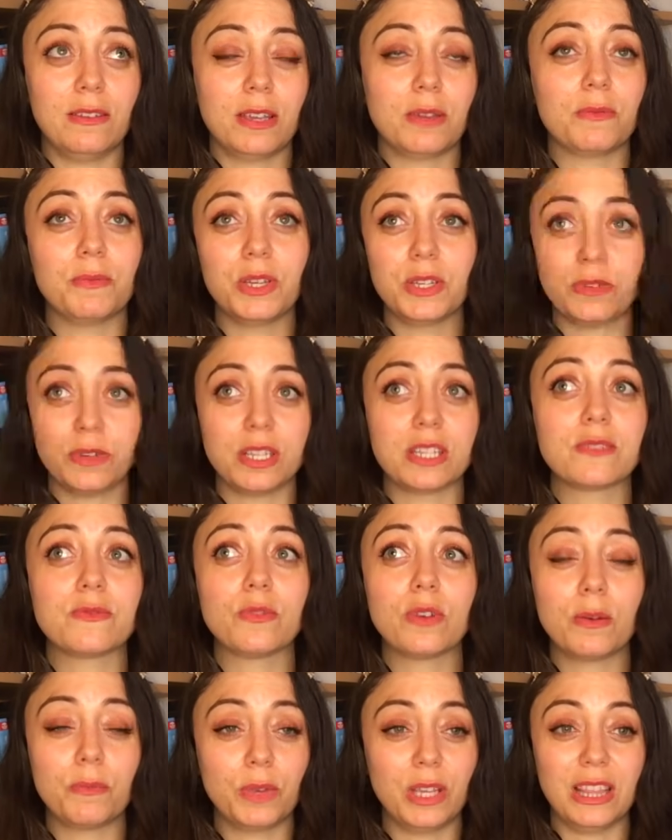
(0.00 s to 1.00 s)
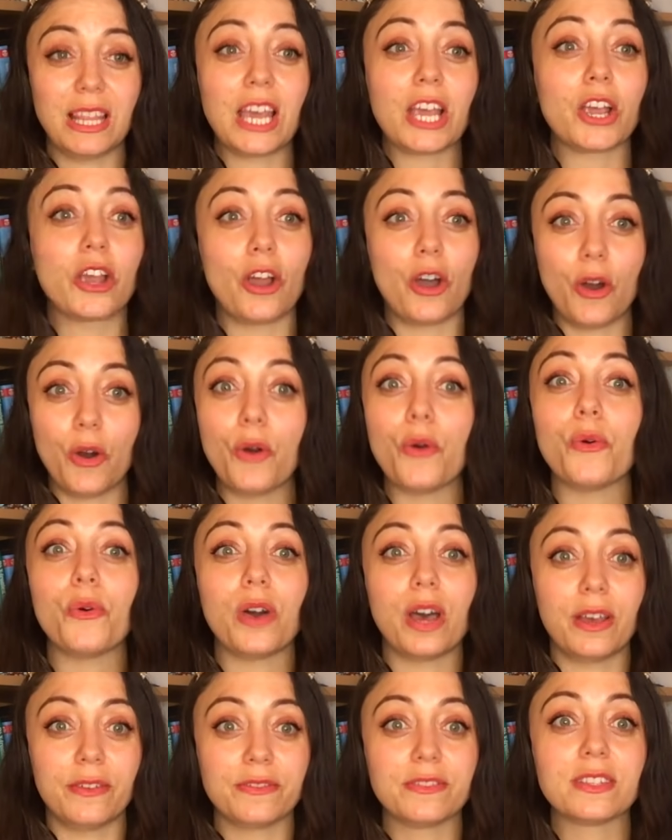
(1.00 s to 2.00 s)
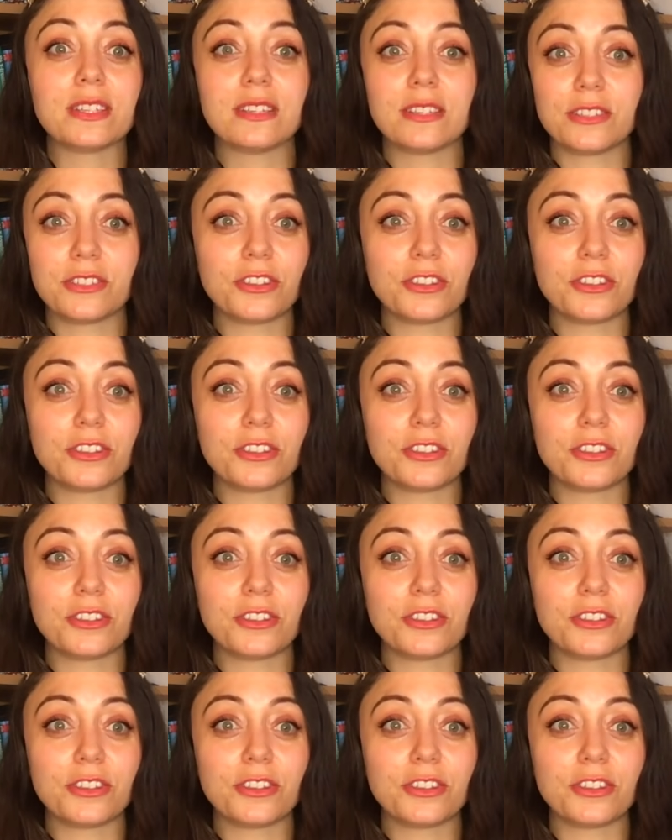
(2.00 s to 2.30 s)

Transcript: Like, when we transform, we let go of